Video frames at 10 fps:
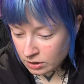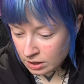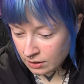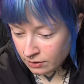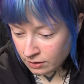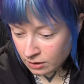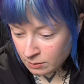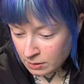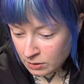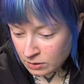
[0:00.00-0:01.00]
definitely
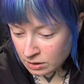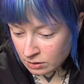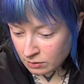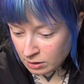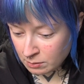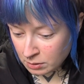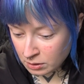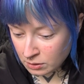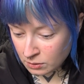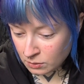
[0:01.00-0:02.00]
gonna be using red
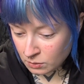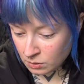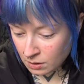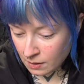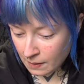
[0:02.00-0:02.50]
balloon,